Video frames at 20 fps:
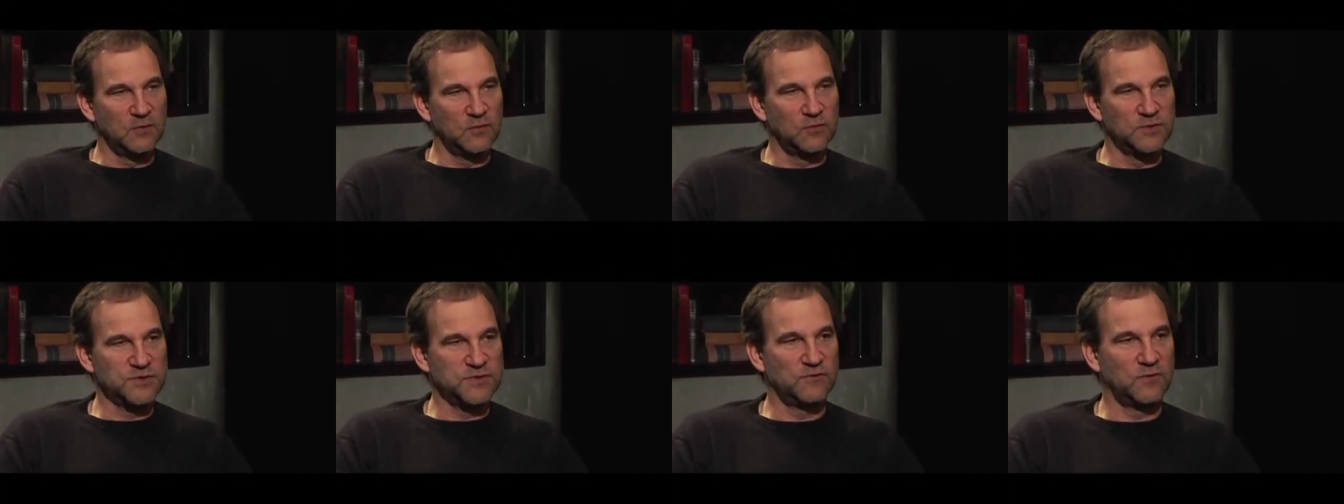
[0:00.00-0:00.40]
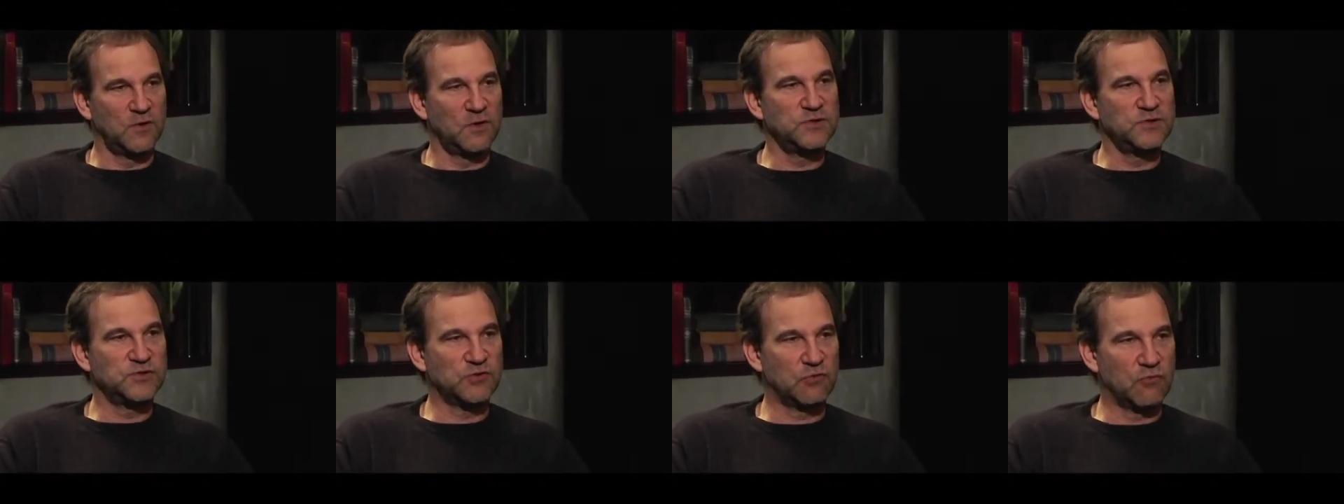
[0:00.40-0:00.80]
was a
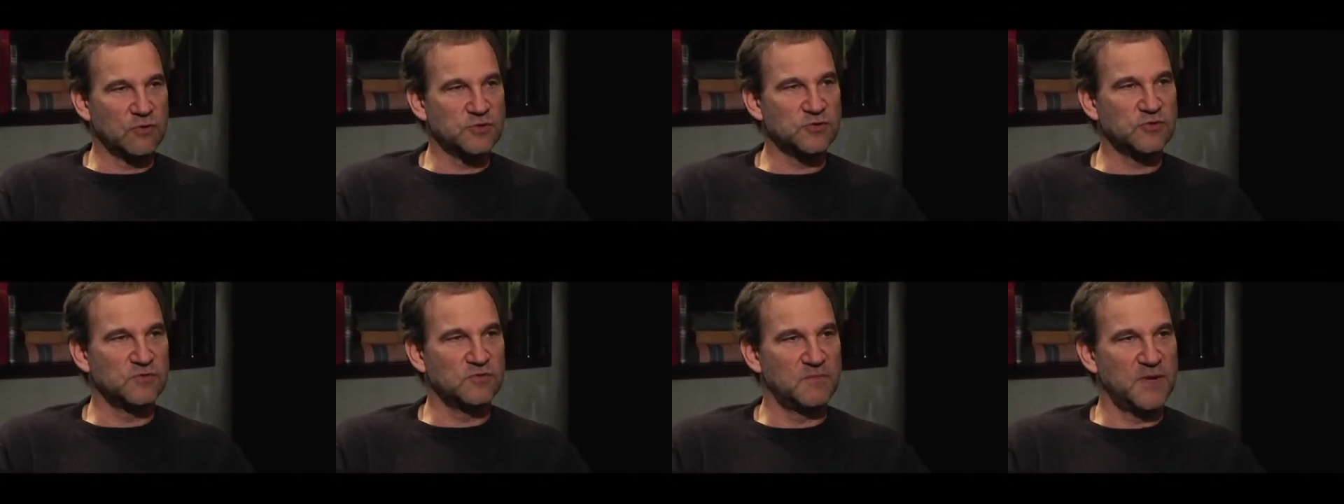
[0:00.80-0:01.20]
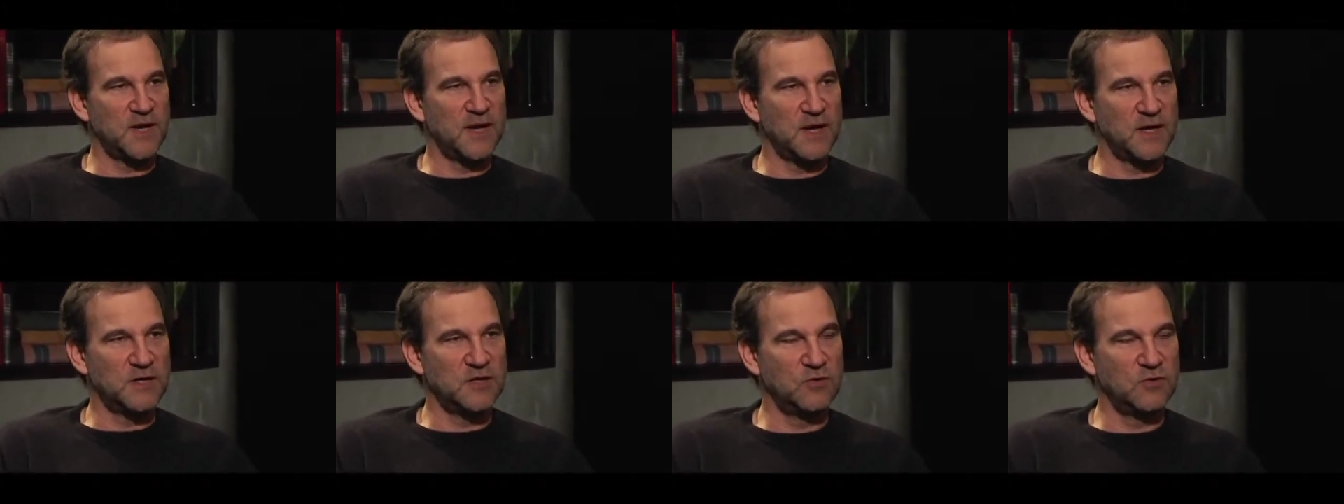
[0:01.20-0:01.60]
very tortured
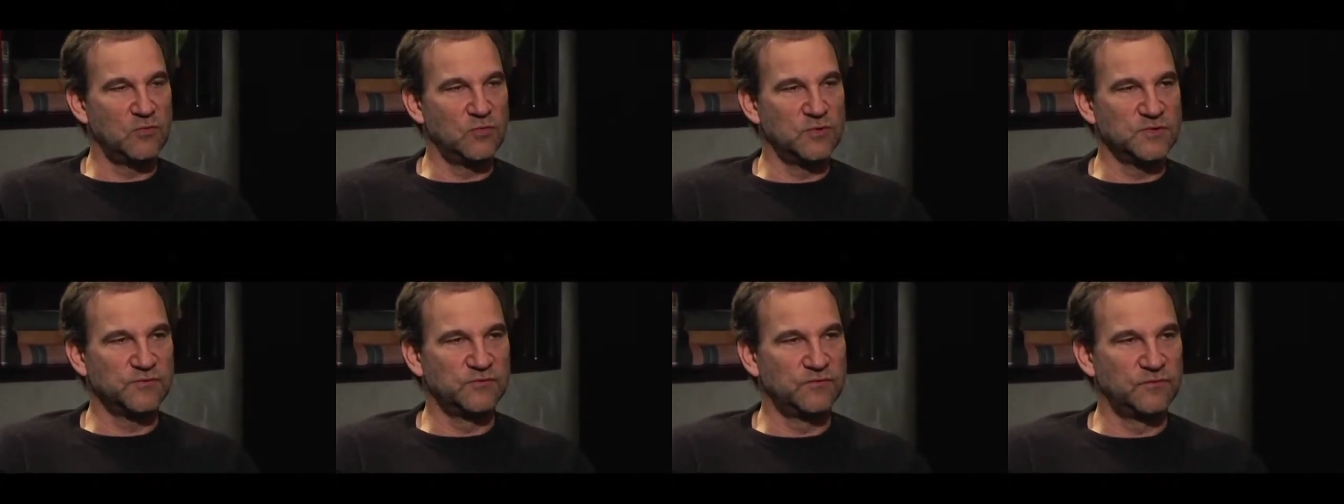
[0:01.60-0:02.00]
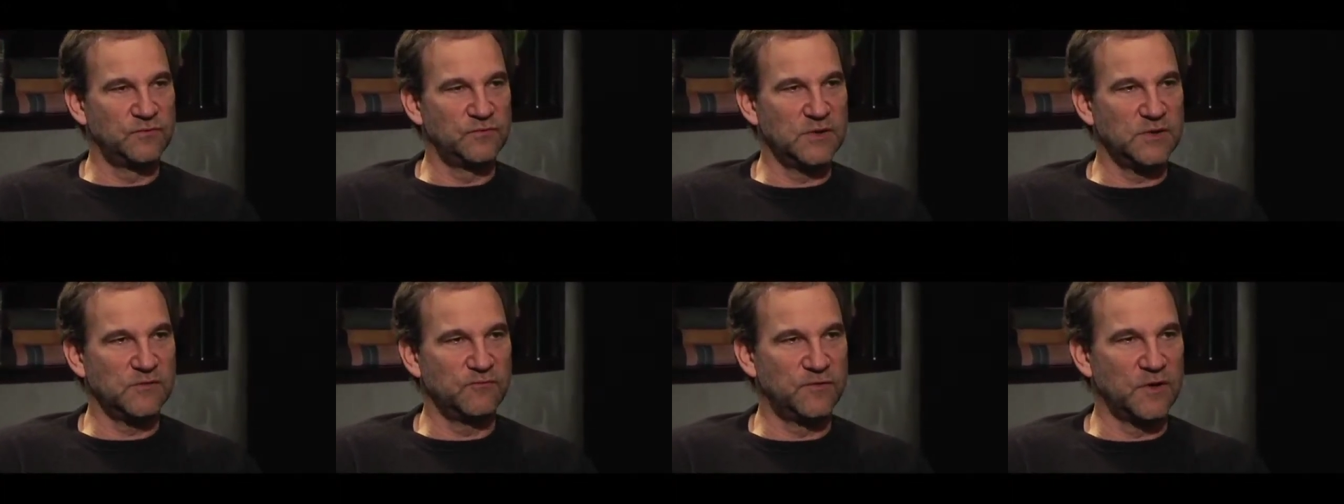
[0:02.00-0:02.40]
man who was
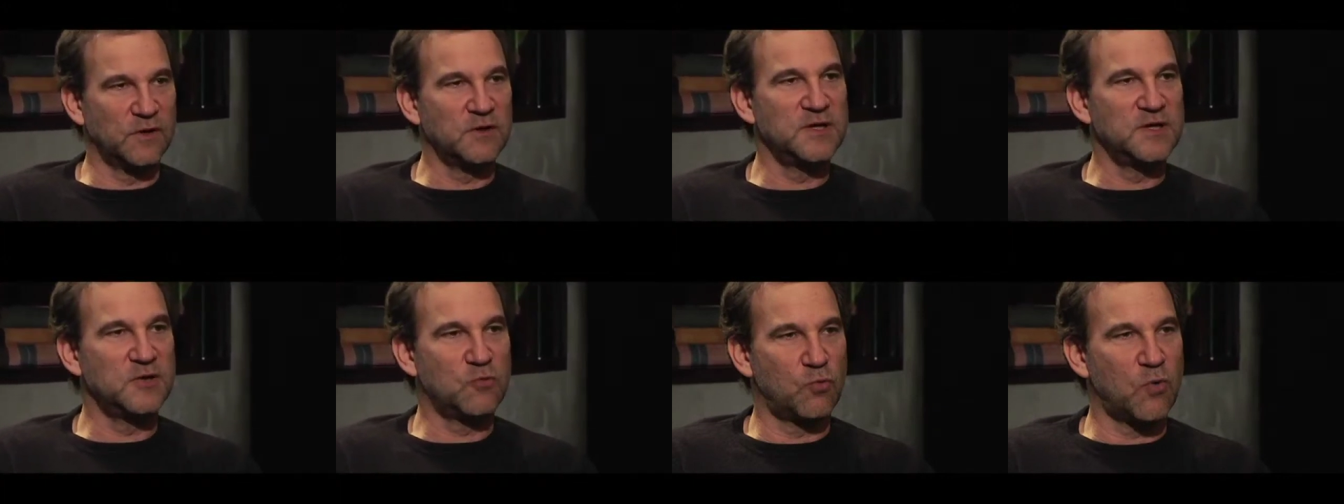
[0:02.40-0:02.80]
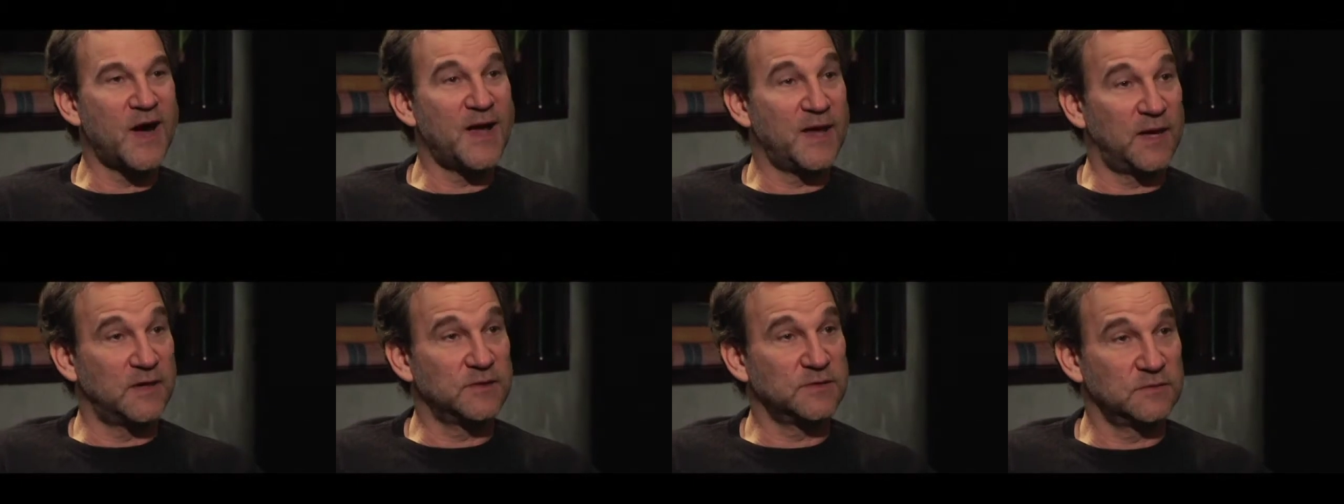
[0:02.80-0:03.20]
very
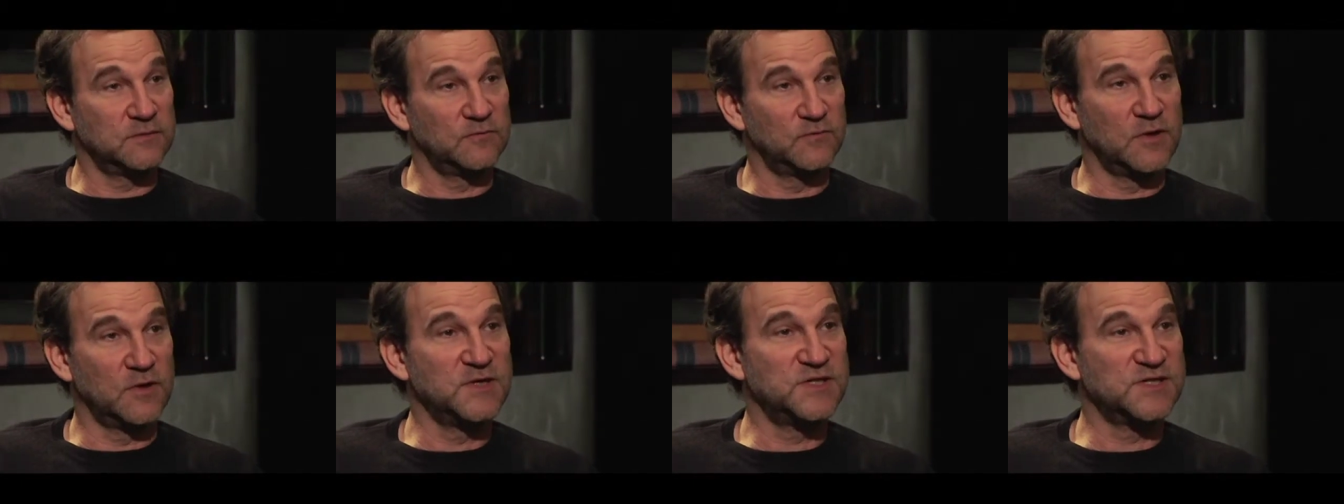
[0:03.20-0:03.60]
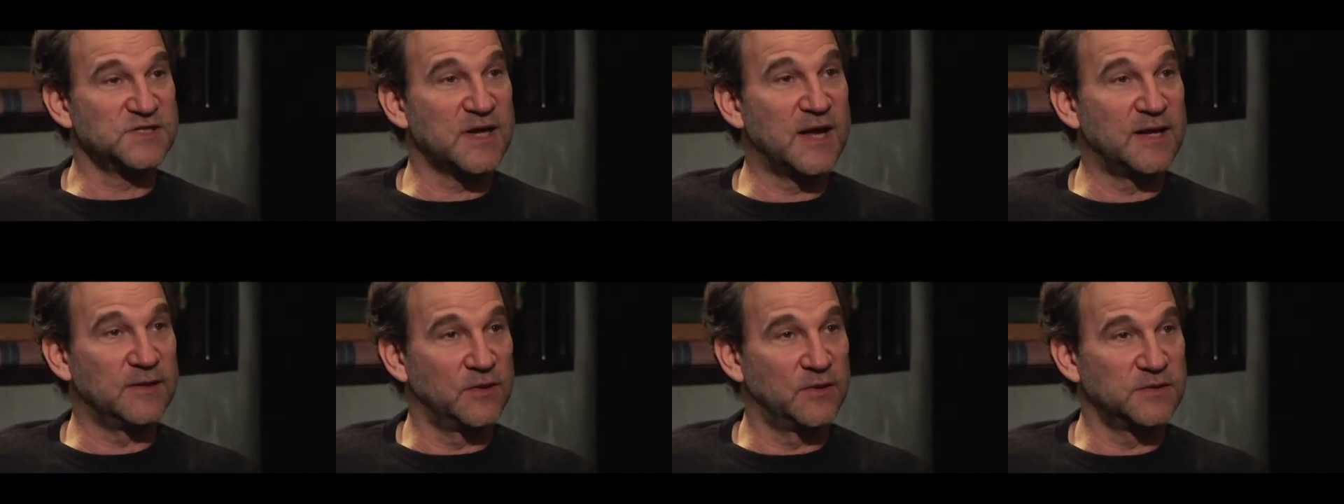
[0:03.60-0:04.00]
quiet, very
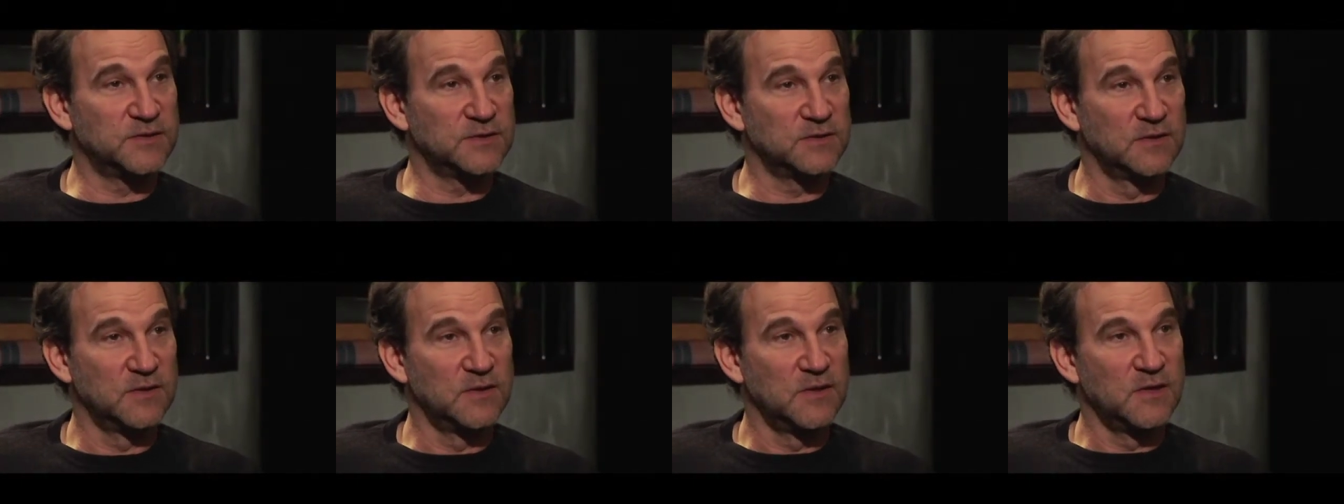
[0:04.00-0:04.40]
silent,